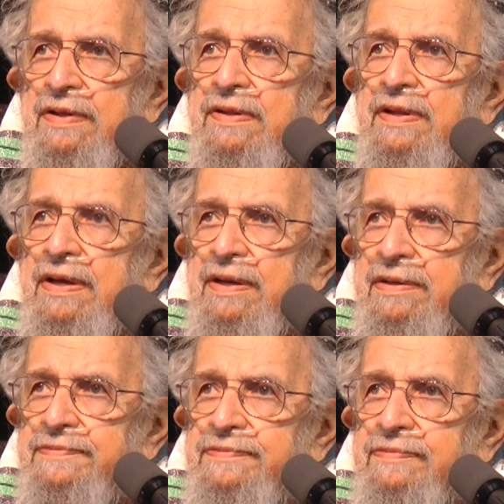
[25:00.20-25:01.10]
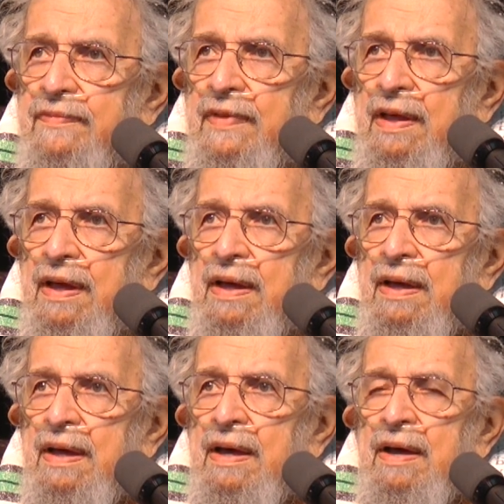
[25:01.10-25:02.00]
the stake.
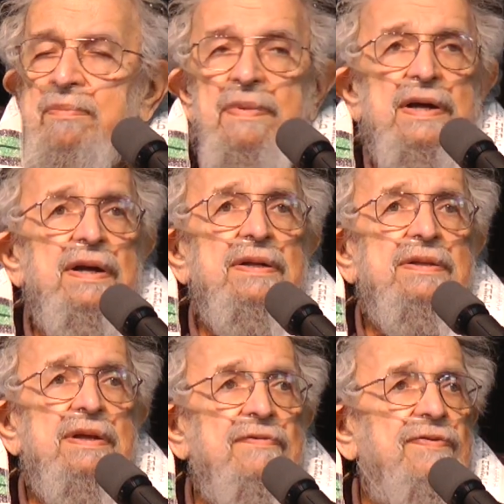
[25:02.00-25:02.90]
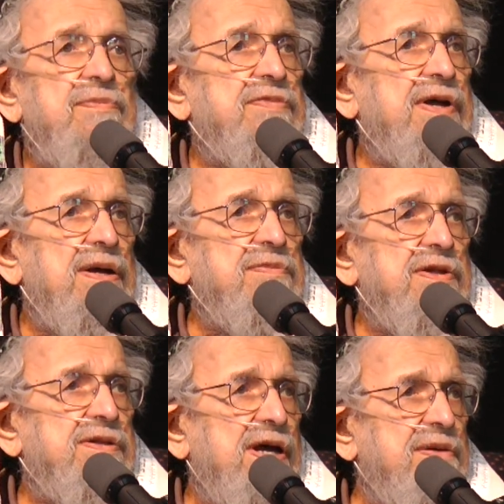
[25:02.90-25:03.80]
But from time
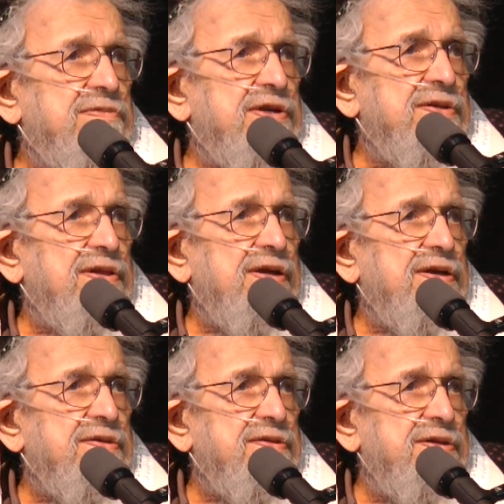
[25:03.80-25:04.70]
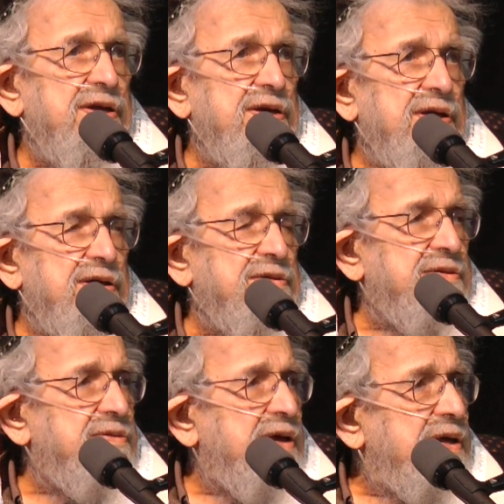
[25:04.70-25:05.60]
to time, just like a snake has
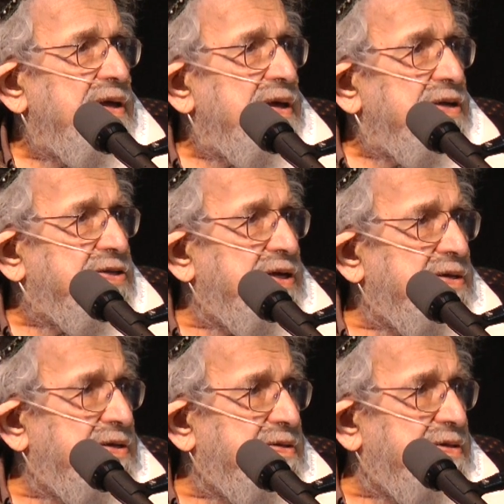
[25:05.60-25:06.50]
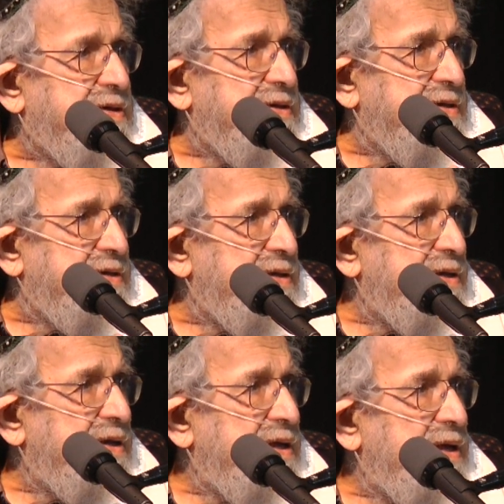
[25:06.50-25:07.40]
to shed its
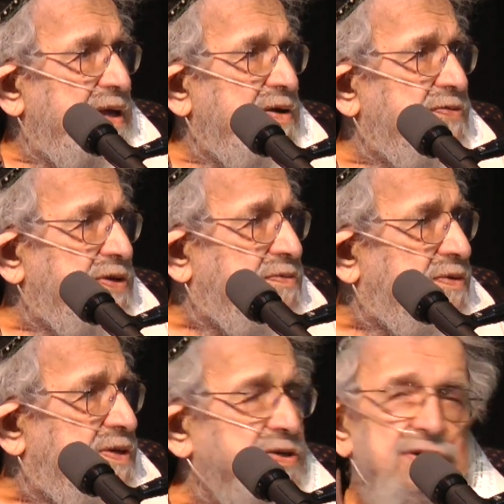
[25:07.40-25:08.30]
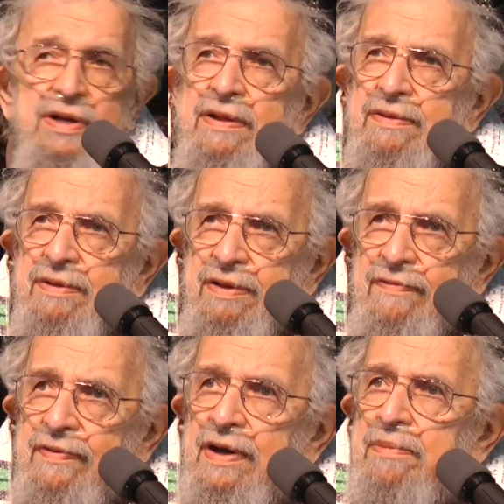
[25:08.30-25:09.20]
skin, every tradition has to
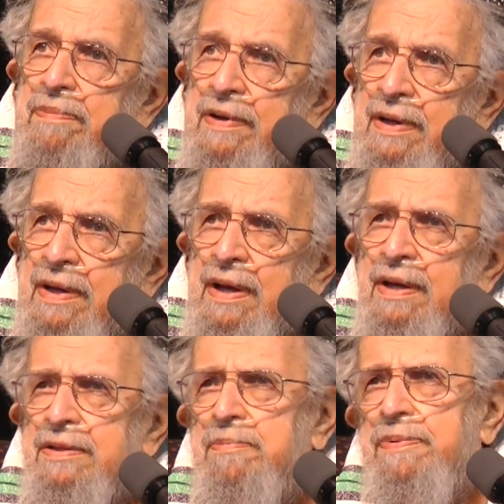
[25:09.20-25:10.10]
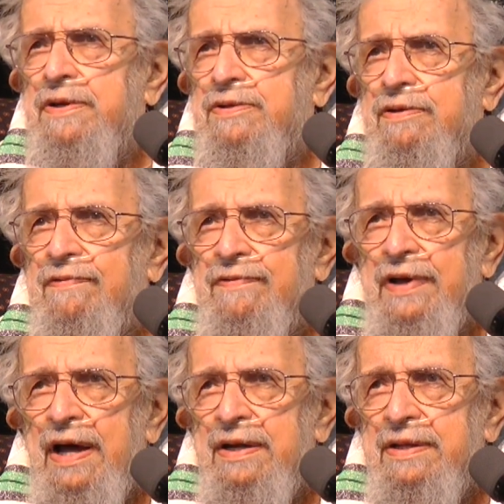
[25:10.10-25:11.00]
give up the picture of
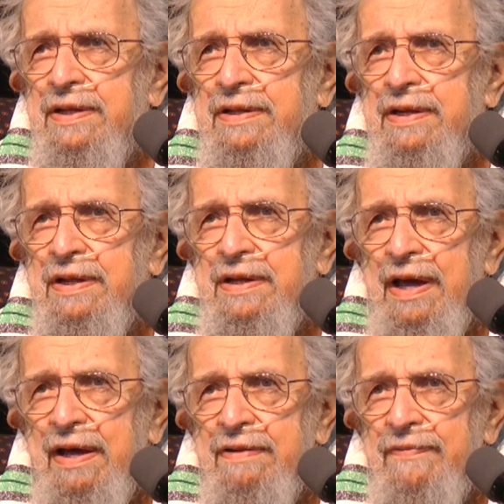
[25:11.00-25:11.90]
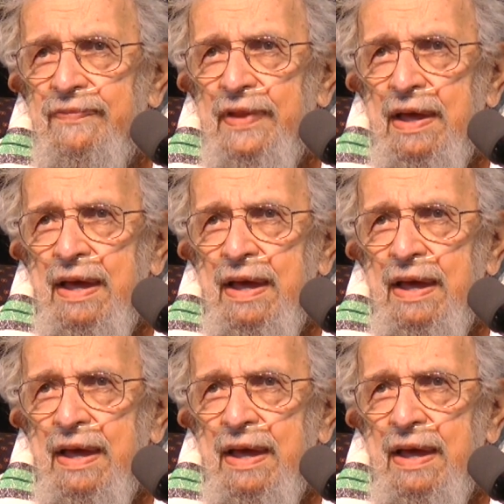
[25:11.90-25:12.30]
reality that it had